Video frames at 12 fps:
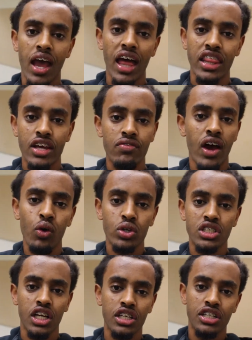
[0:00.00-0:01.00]
And the event
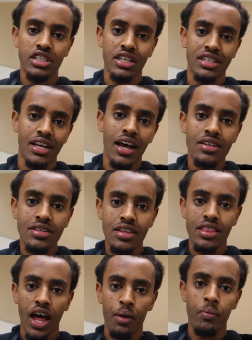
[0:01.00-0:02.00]
was such a success
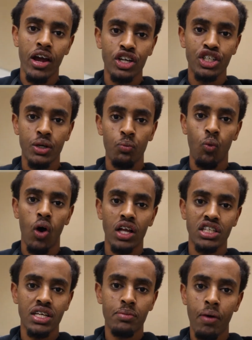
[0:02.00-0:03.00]
that Mayor Jim
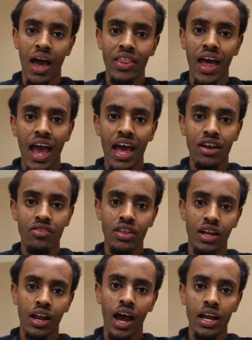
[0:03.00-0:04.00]
Watson, by the end of
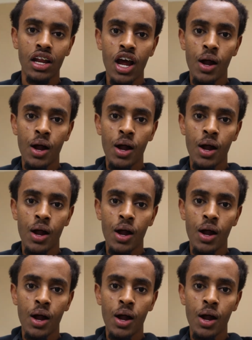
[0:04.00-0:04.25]
the night,